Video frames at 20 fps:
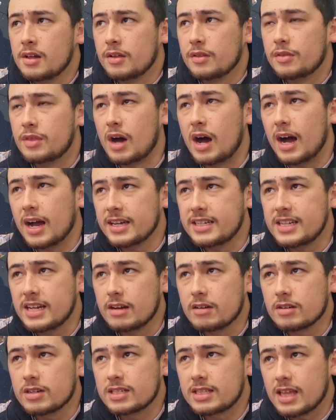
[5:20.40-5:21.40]
The
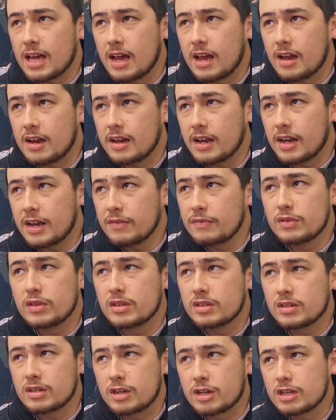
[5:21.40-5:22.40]
idea is that even
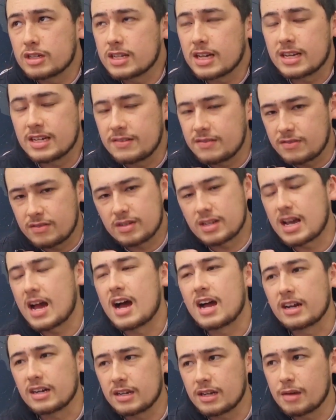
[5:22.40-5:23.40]
because I
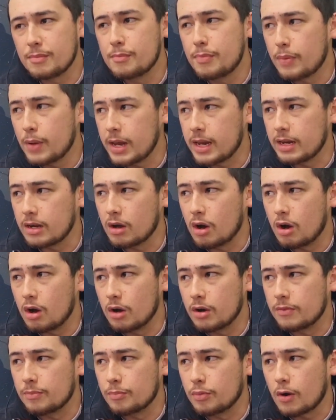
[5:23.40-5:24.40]
can't compete
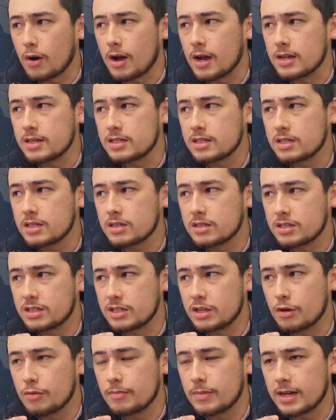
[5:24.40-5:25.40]
on price,
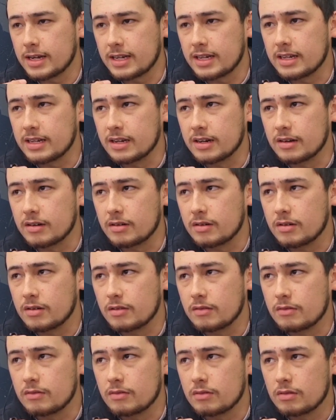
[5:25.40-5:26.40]
still making it
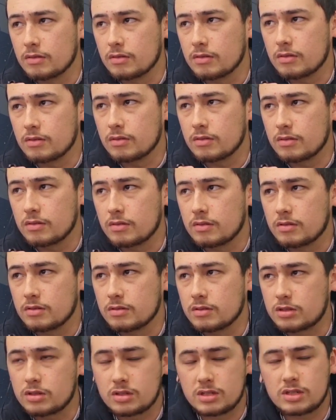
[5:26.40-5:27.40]

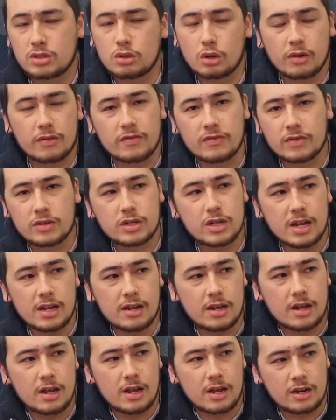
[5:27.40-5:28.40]
sort
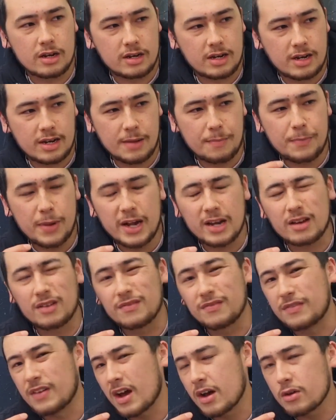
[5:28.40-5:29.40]
of competing
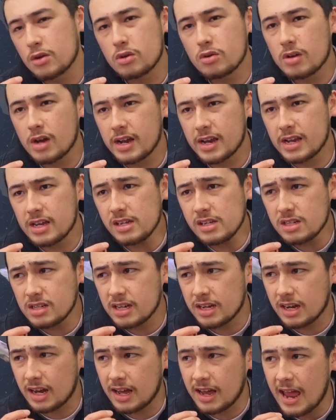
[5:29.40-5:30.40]
on value, I guess,
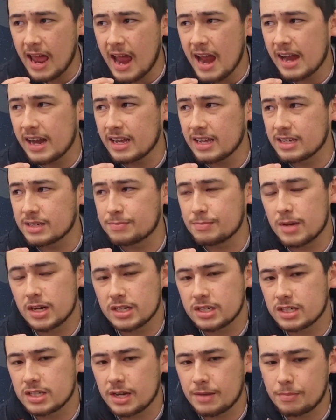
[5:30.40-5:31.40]
and like adding as
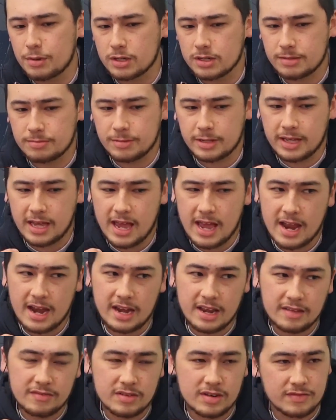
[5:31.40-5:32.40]
much as I possibly
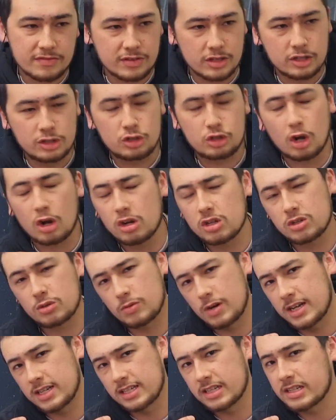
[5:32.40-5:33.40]
can, even if the dollars
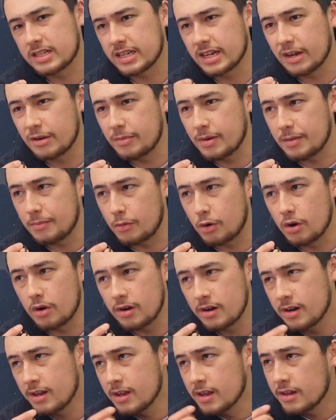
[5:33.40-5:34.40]
wise it's a little bit
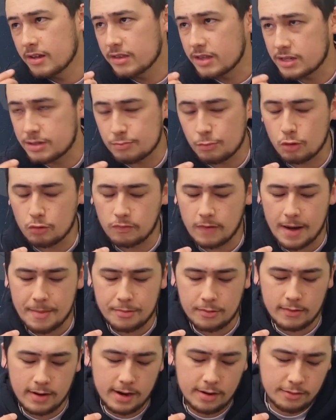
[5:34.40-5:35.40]
more, there's more
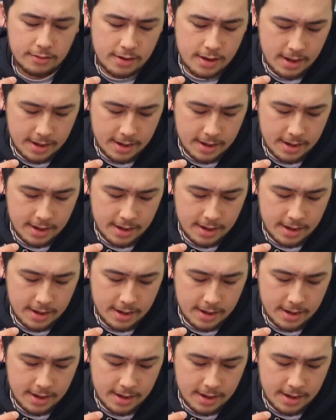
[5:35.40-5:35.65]
wraparound.